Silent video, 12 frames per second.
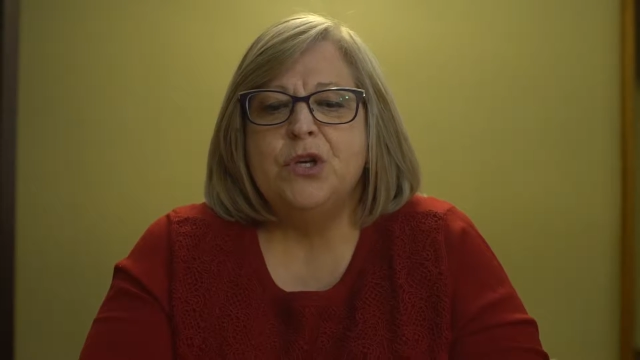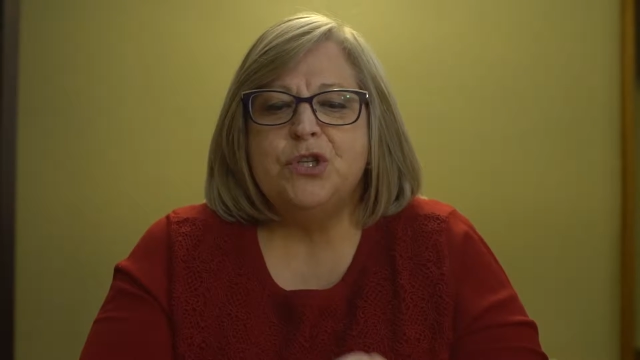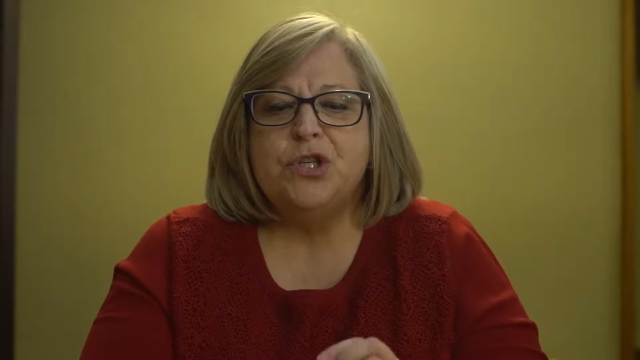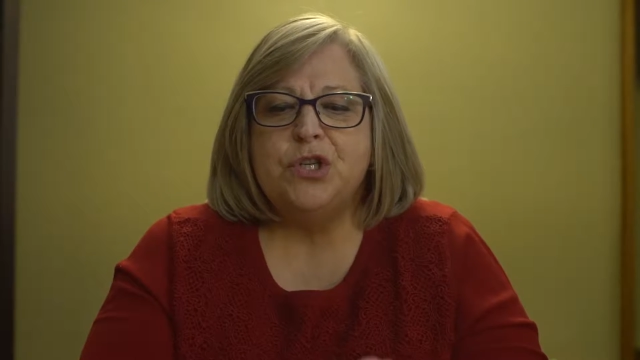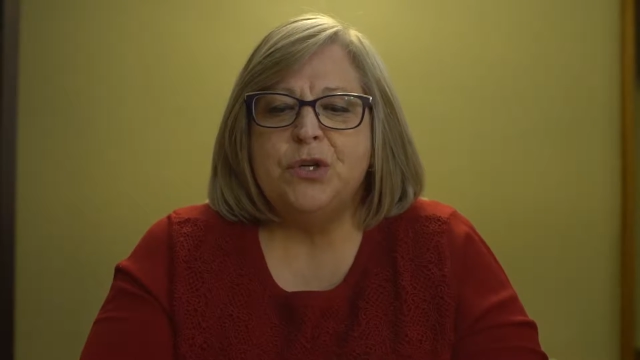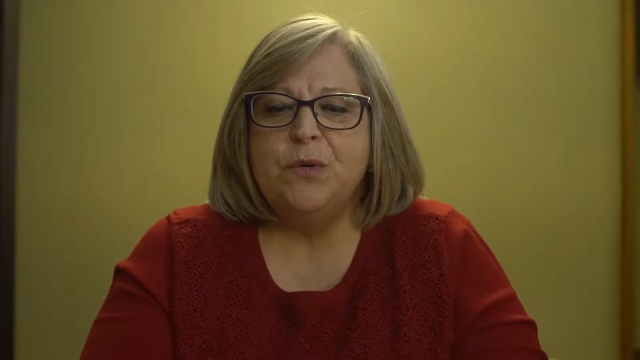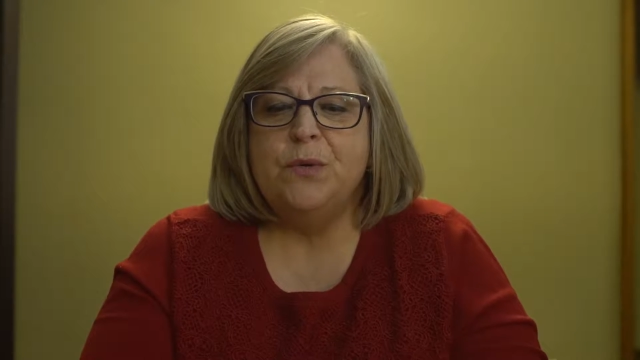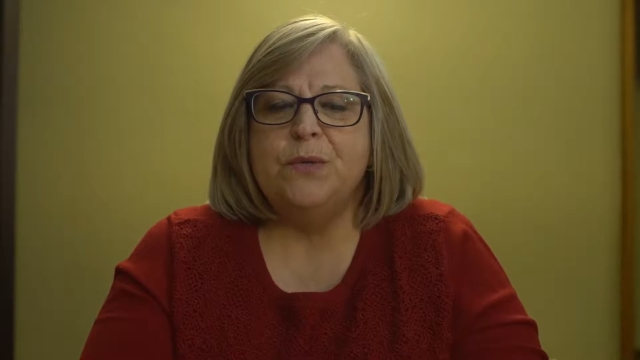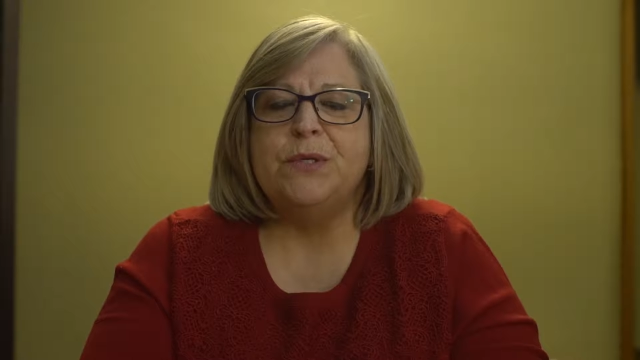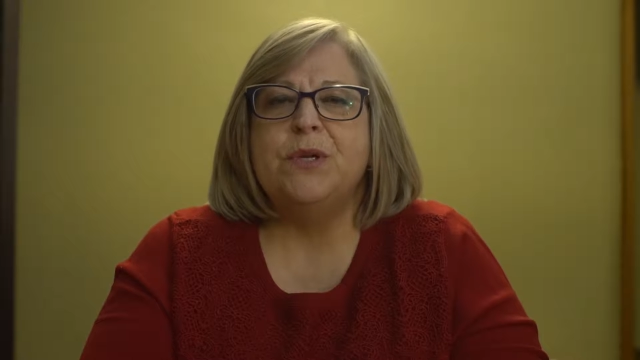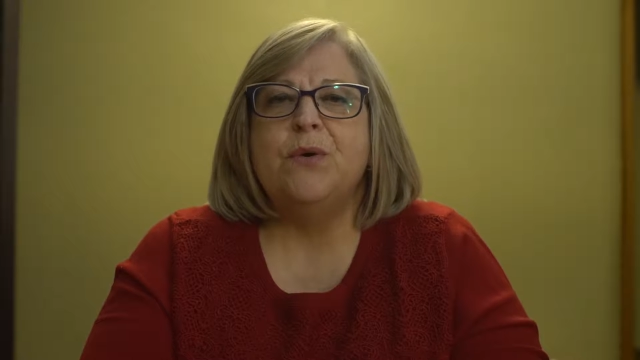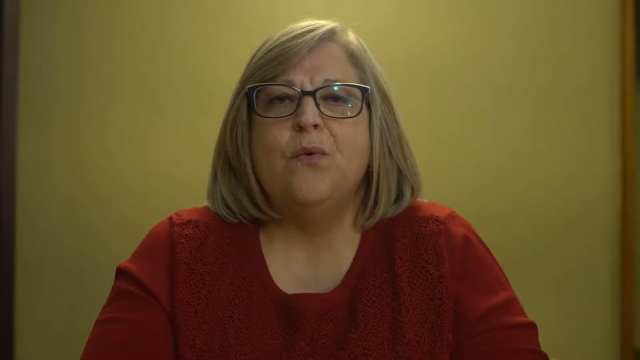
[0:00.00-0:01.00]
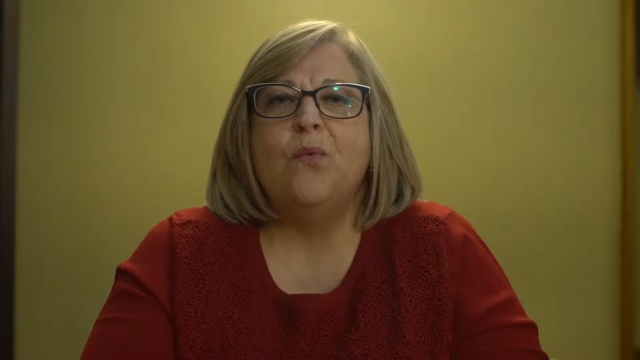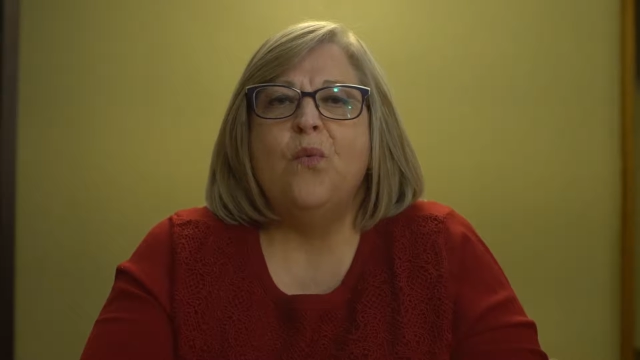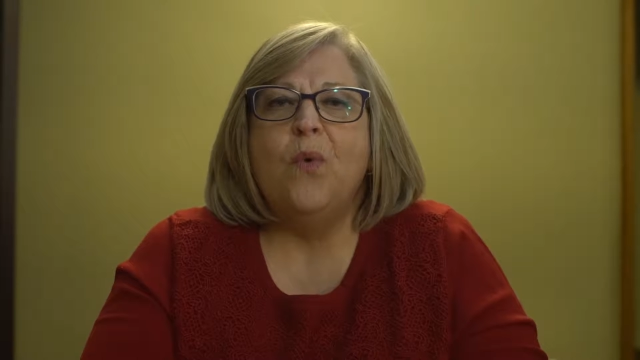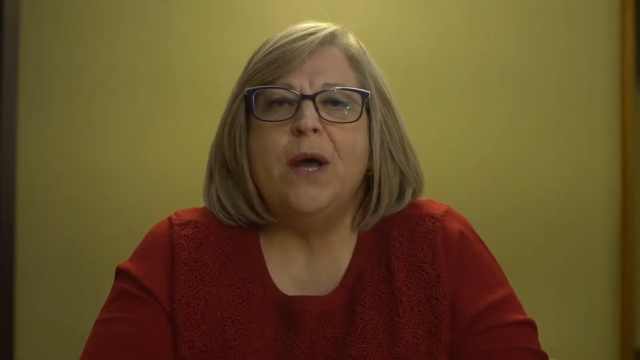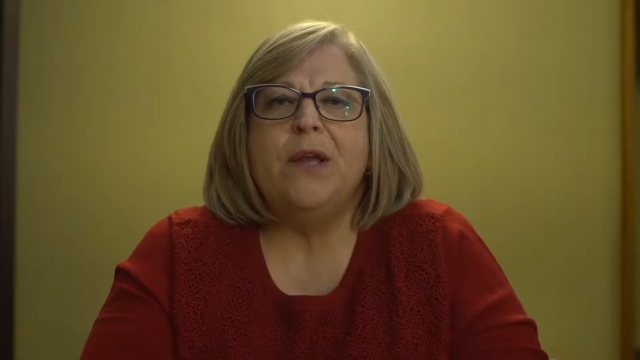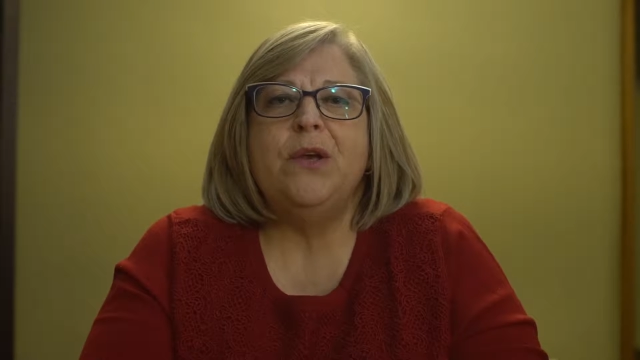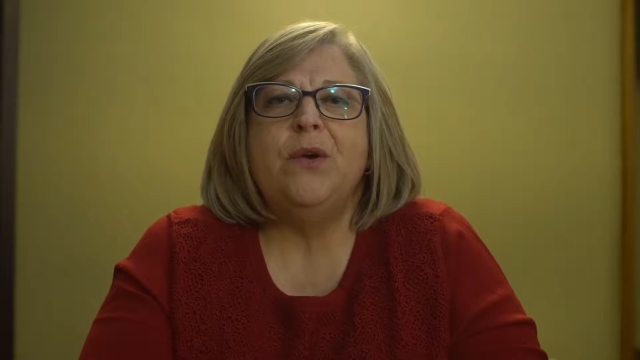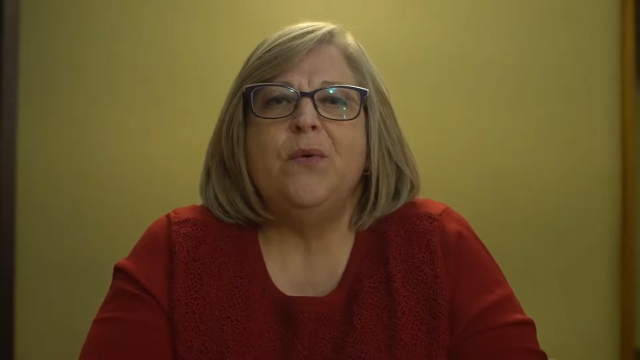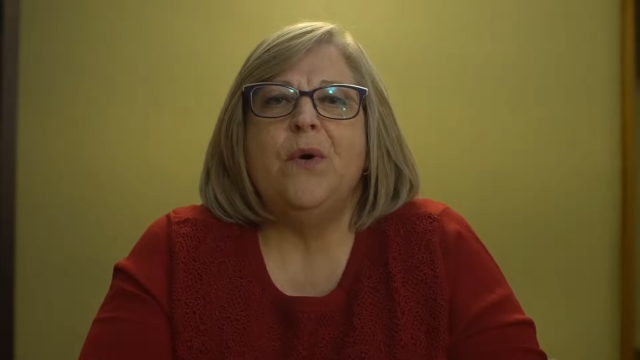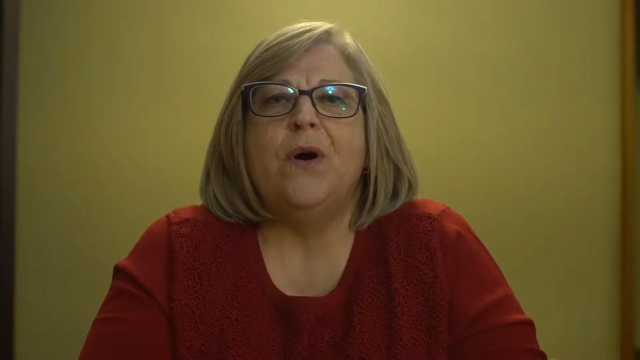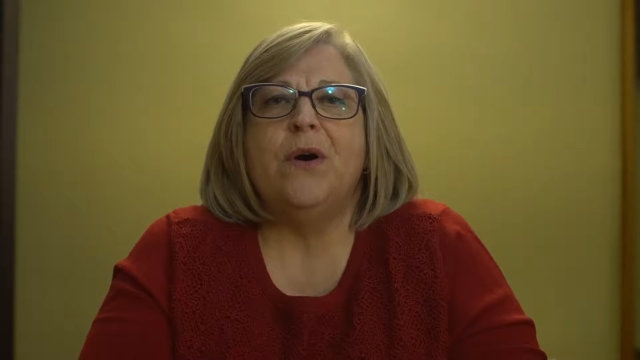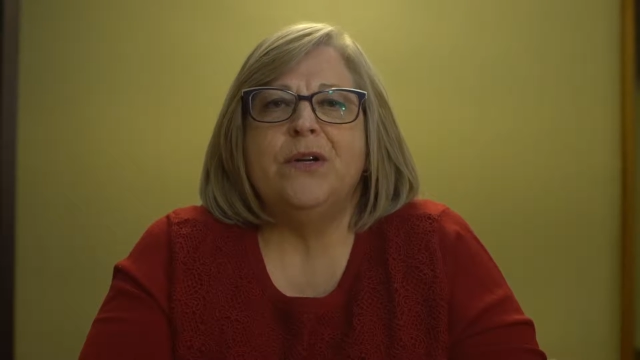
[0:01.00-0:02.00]
Choose what you
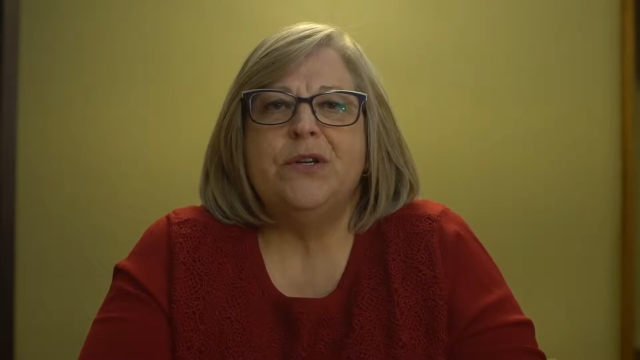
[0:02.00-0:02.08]
are